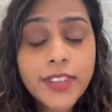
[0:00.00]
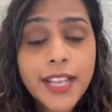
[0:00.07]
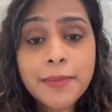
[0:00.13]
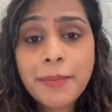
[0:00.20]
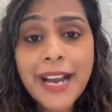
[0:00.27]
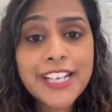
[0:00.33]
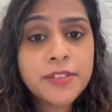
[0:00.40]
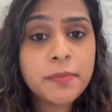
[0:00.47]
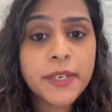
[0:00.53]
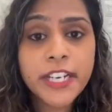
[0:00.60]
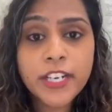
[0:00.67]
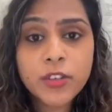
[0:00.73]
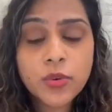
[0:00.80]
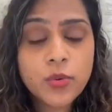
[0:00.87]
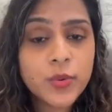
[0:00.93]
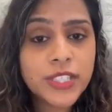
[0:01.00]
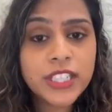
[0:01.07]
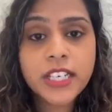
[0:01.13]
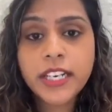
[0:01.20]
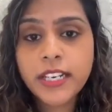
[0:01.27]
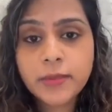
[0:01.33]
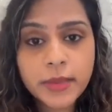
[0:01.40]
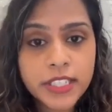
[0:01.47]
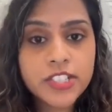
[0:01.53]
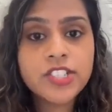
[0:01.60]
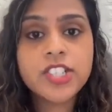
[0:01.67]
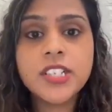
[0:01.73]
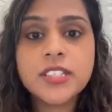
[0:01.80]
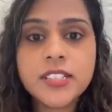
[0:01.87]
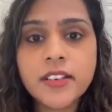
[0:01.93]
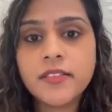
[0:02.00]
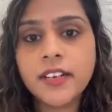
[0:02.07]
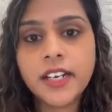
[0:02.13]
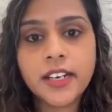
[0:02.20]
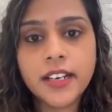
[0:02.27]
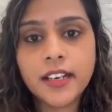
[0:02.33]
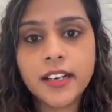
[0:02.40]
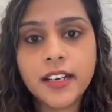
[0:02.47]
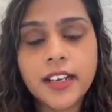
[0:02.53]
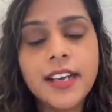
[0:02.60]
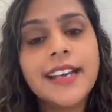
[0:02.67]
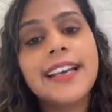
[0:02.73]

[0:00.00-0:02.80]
mashed potato with cream and cheese every day,